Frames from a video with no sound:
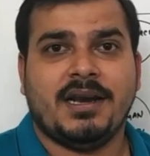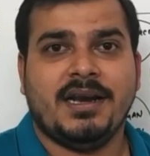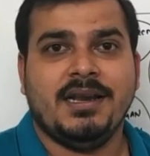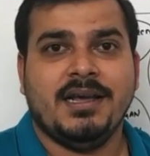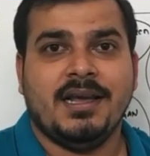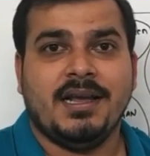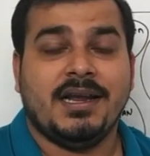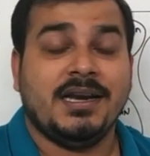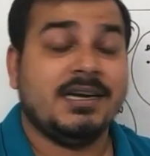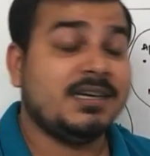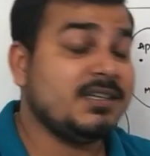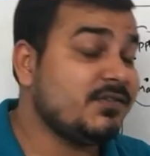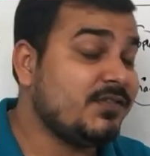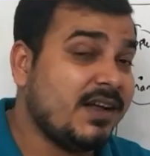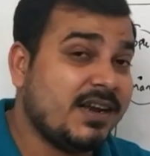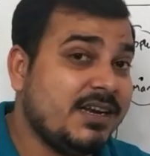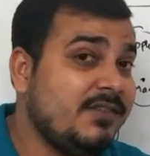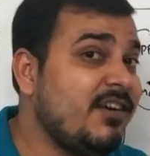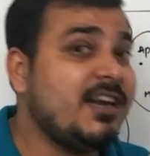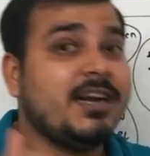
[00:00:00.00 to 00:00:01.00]
It is very,
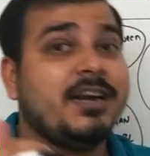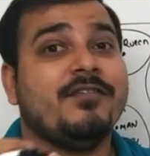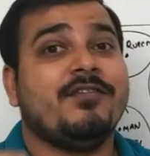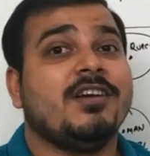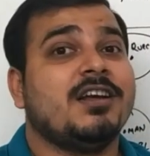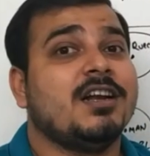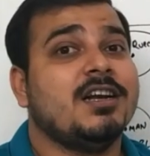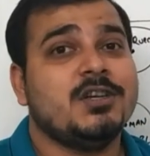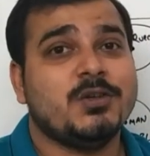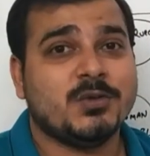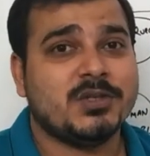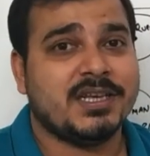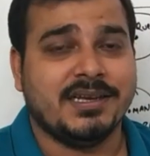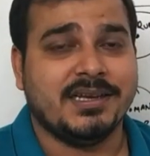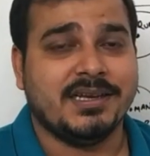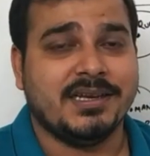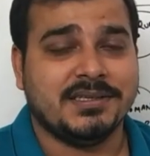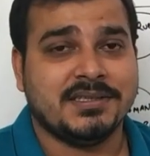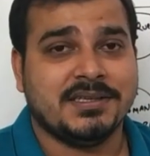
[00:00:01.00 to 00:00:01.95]
very difficult to say, guys.